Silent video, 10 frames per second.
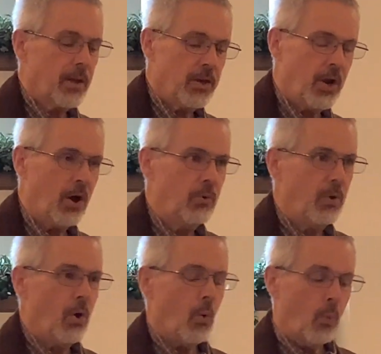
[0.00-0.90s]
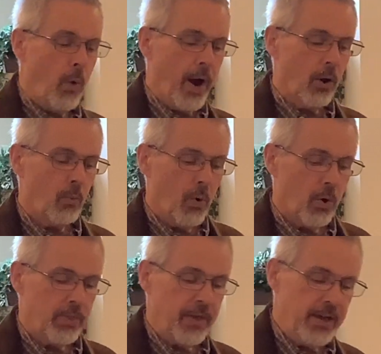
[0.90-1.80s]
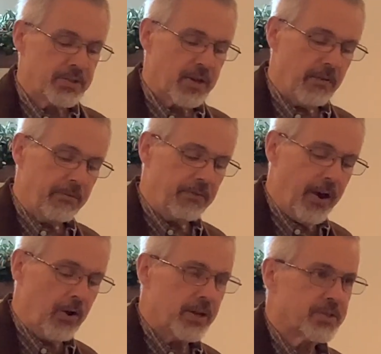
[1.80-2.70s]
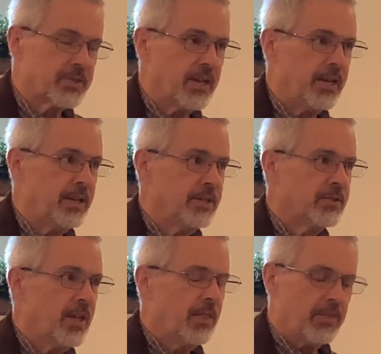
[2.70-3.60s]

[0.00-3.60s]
You know, where were these Pharisees?